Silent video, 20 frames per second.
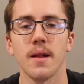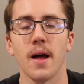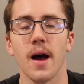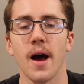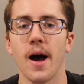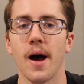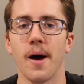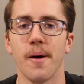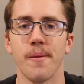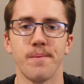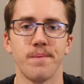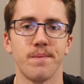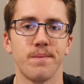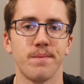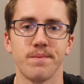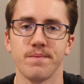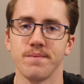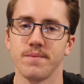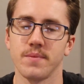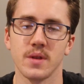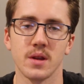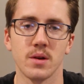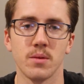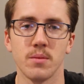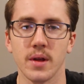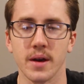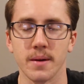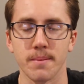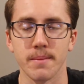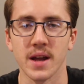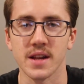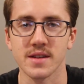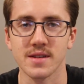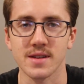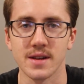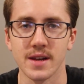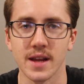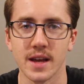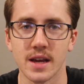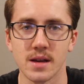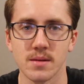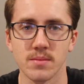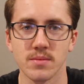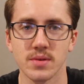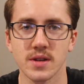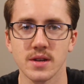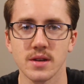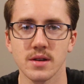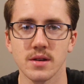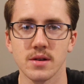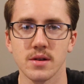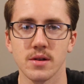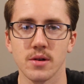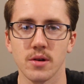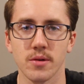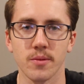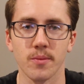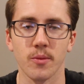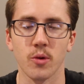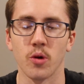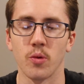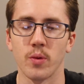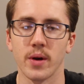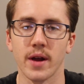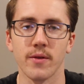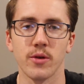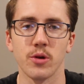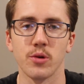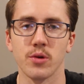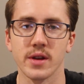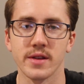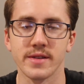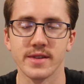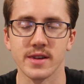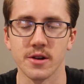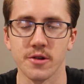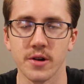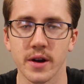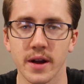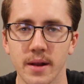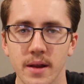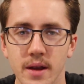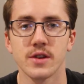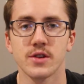like medicine names or whatever you consider it.